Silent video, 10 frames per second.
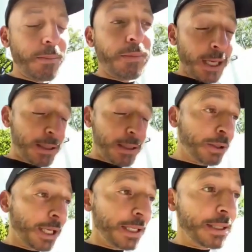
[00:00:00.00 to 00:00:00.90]
pray
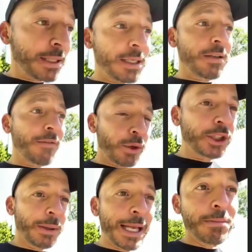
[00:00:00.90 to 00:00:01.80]
places of worship
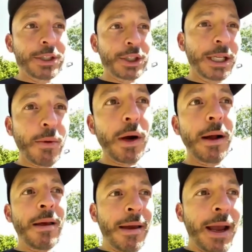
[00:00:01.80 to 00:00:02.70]
as much anymore
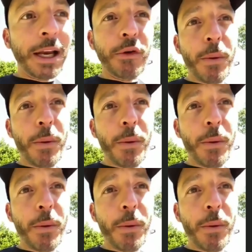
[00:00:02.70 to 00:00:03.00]
and